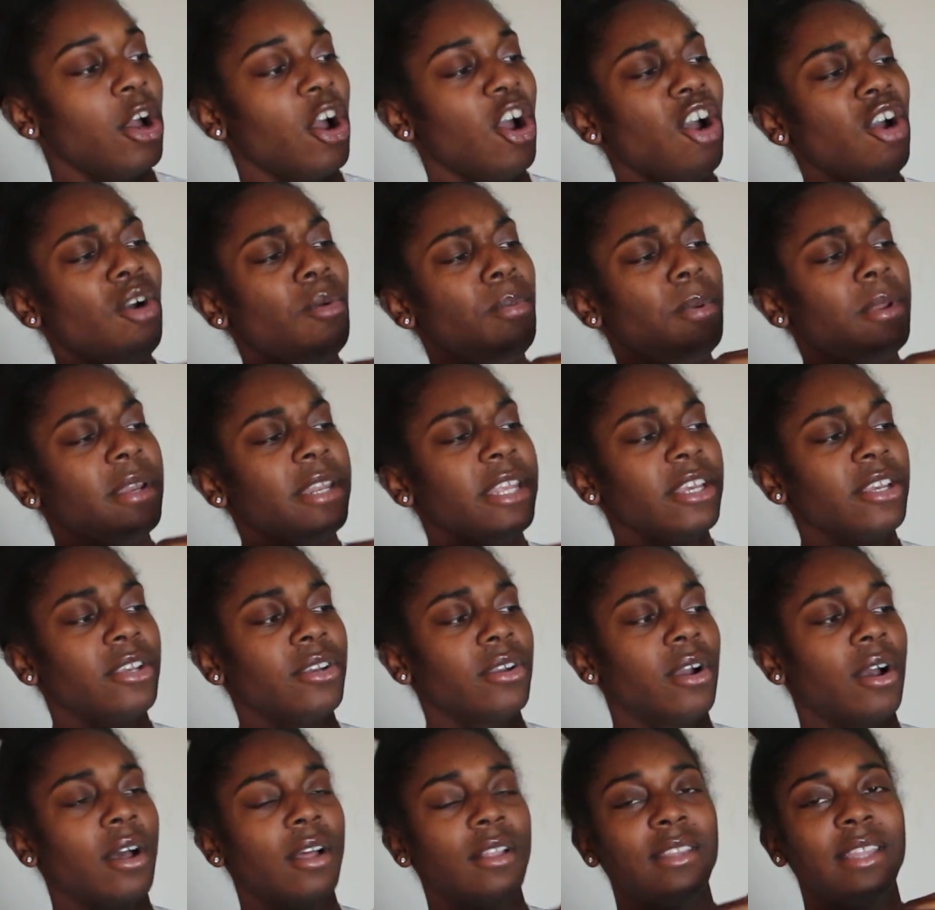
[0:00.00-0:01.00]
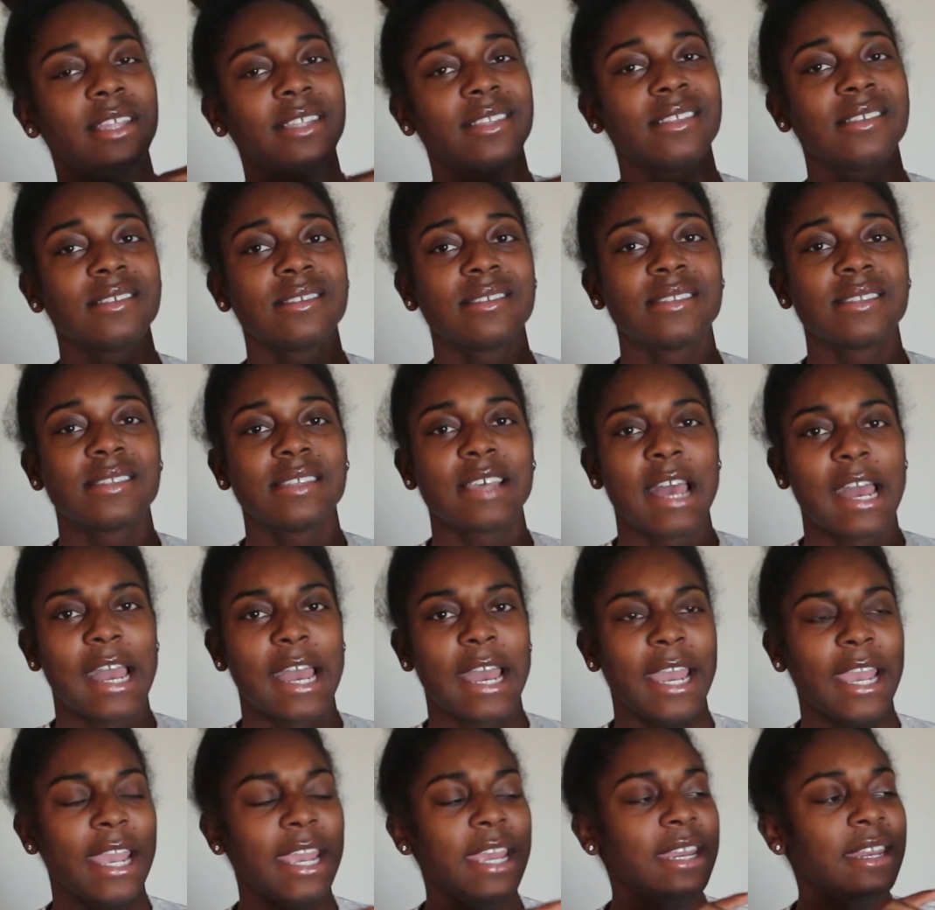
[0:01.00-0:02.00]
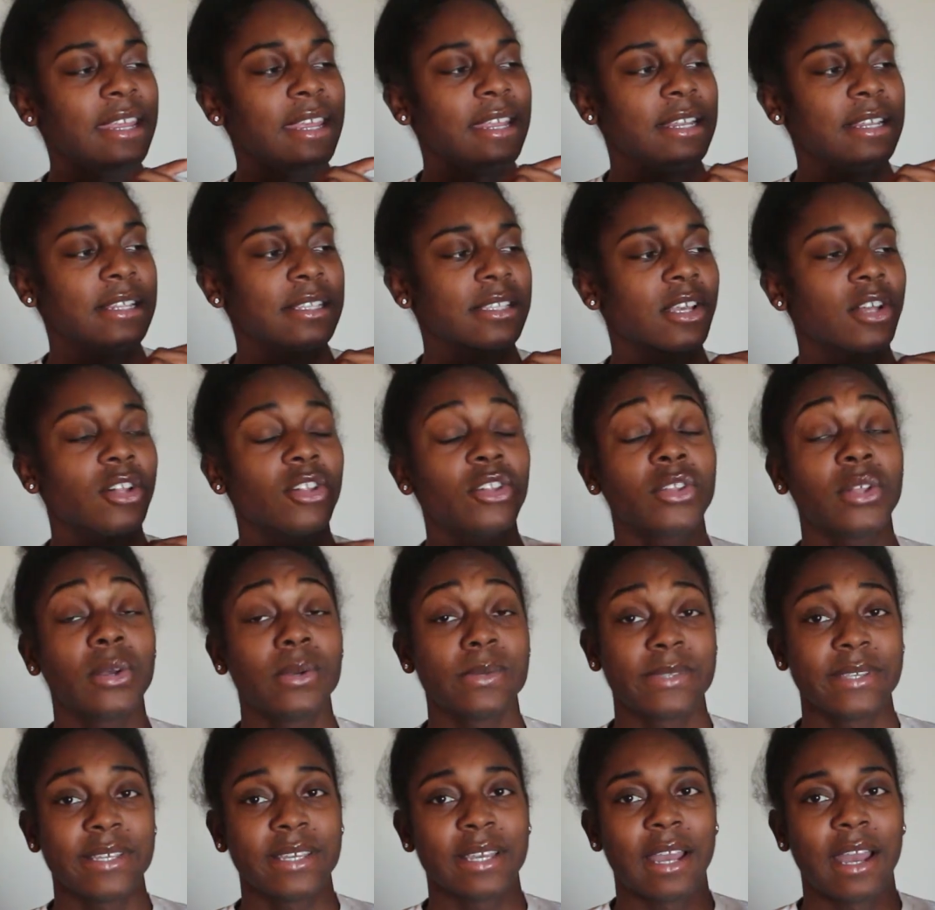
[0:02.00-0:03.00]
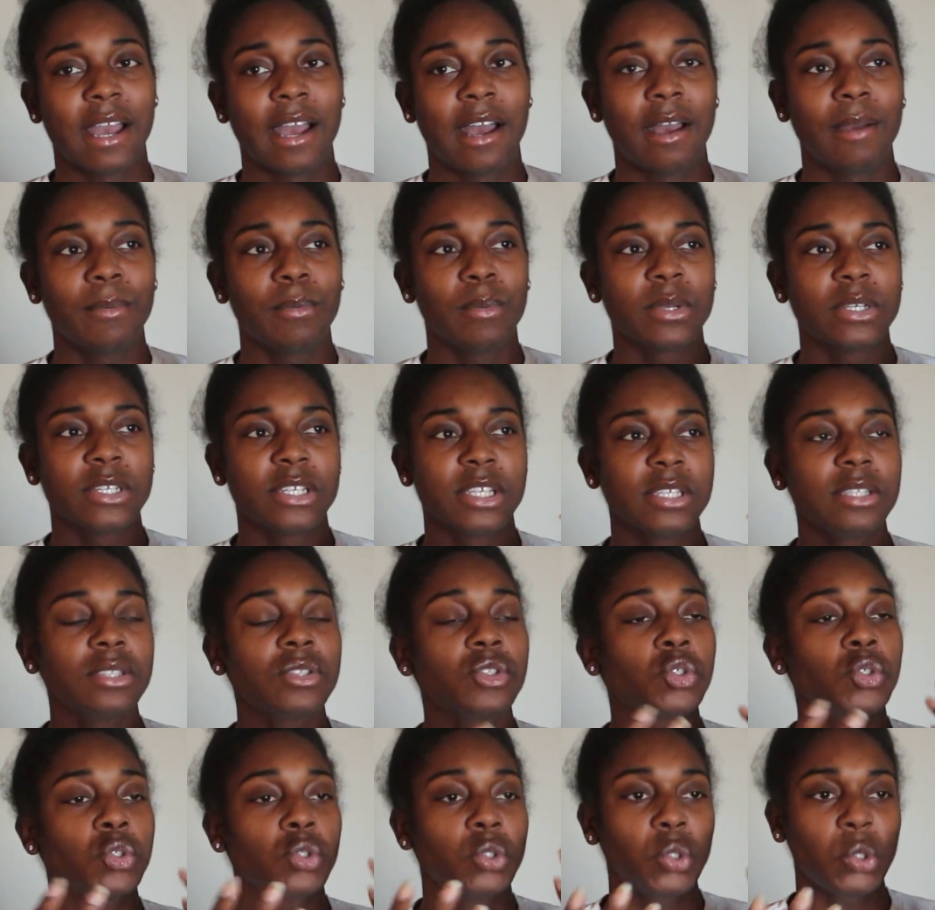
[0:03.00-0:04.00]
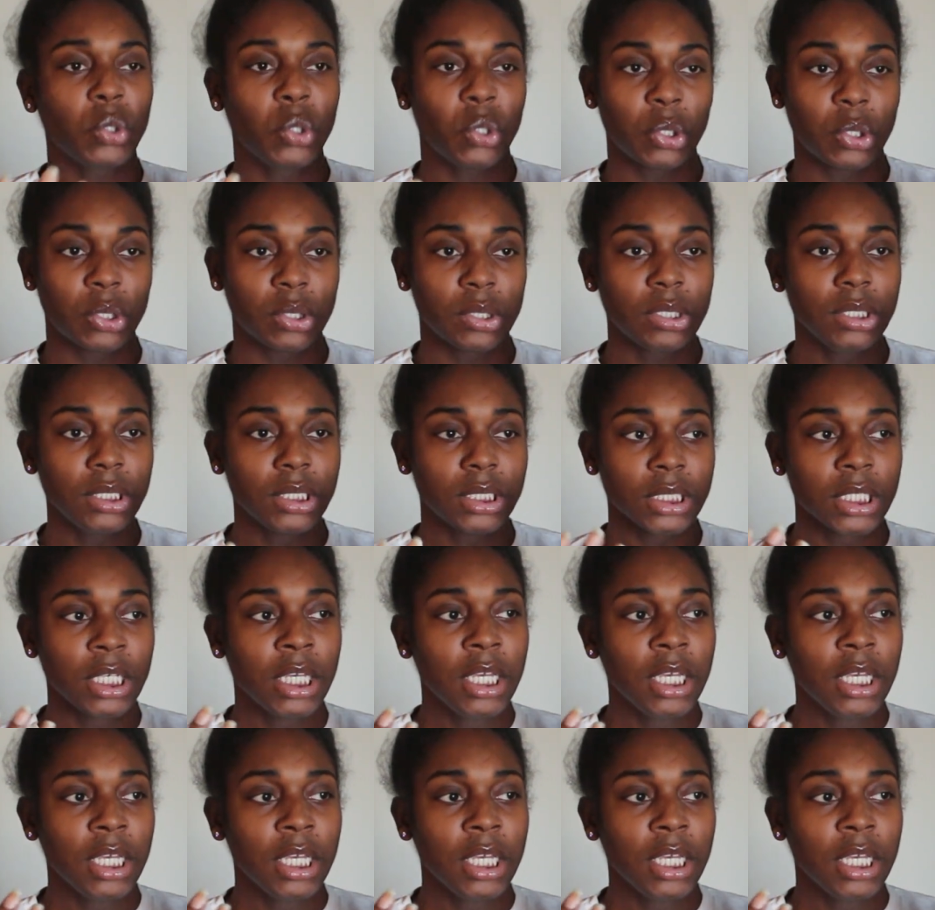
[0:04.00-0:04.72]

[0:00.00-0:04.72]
opening on like the side and it's closing up, which is good.